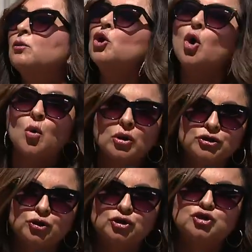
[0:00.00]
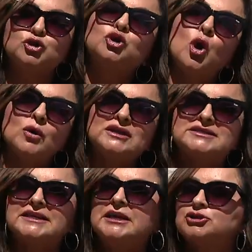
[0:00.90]
were ordered to go
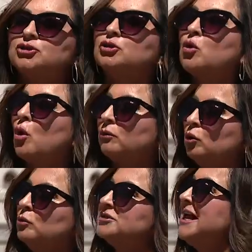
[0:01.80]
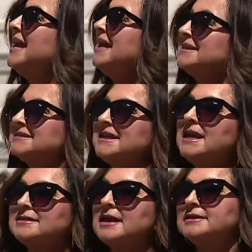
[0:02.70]
into each of the courtrooms and
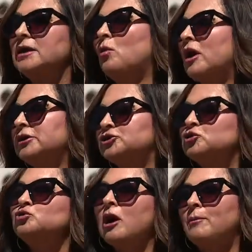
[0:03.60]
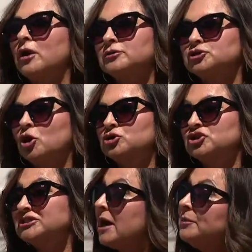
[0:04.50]
state that they wanted to drop all the
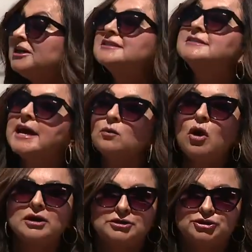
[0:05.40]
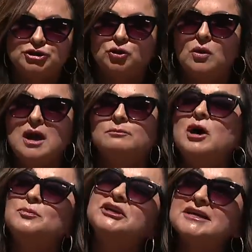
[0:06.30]
charges, not because they wanted to,
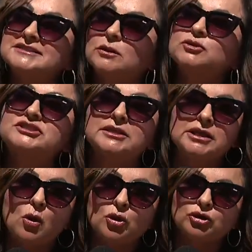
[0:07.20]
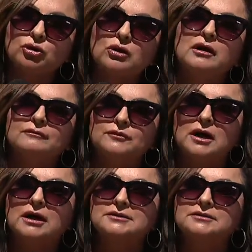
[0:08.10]
but because it was the order of
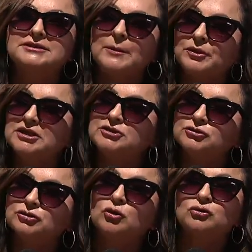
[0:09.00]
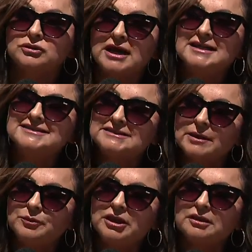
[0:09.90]
uh, deputy or
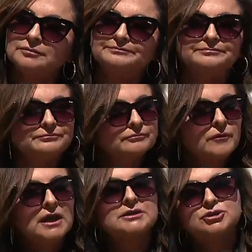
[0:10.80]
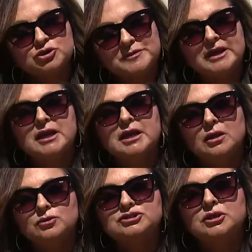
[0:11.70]
deputy, excuse me,
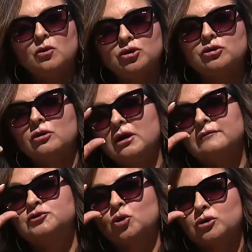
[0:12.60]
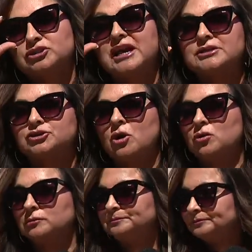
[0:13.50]
it was the order of George Gascon.